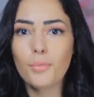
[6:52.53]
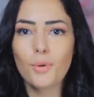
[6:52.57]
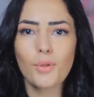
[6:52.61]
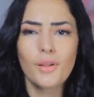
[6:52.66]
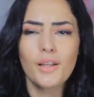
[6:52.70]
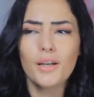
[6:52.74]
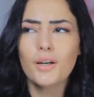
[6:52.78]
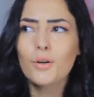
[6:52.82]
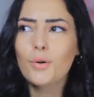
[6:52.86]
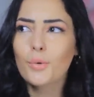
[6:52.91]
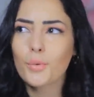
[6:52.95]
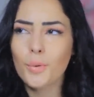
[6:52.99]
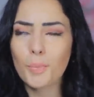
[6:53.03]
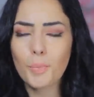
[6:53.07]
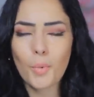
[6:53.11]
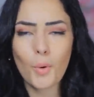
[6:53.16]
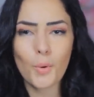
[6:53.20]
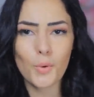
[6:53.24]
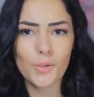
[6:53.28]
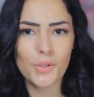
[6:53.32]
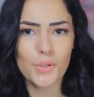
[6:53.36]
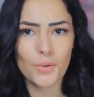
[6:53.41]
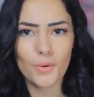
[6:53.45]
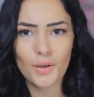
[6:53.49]
political
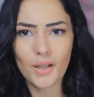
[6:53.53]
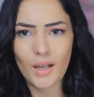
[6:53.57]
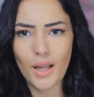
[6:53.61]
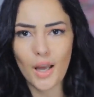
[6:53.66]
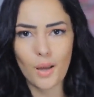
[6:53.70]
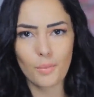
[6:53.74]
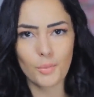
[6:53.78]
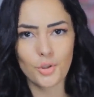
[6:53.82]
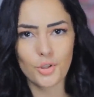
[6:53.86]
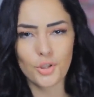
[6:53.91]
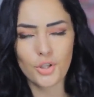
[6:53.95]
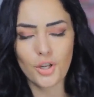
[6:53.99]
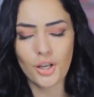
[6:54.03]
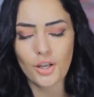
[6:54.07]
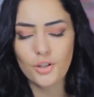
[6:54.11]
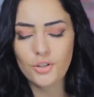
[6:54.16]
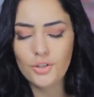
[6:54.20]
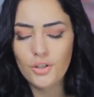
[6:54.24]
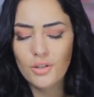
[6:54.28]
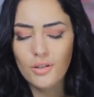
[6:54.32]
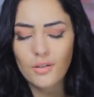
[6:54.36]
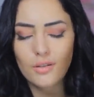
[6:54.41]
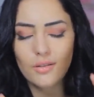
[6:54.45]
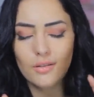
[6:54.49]
reports on climate
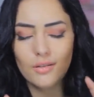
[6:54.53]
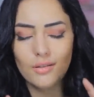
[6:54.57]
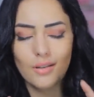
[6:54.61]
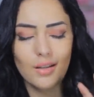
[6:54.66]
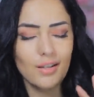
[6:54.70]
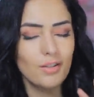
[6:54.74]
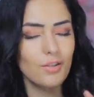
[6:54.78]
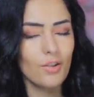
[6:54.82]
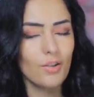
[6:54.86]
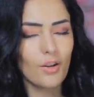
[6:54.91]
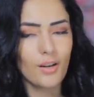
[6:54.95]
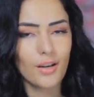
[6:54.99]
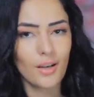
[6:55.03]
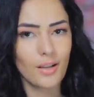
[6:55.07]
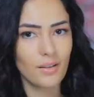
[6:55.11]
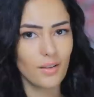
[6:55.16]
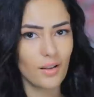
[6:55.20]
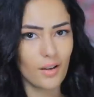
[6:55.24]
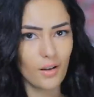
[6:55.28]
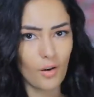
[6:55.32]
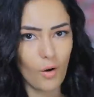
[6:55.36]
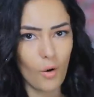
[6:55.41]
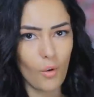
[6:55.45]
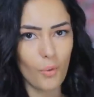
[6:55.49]
change. That's not it
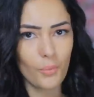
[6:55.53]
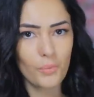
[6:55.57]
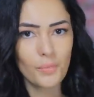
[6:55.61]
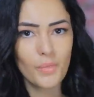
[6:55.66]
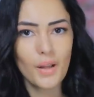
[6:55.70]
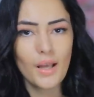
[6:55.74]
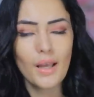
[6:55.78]
at all.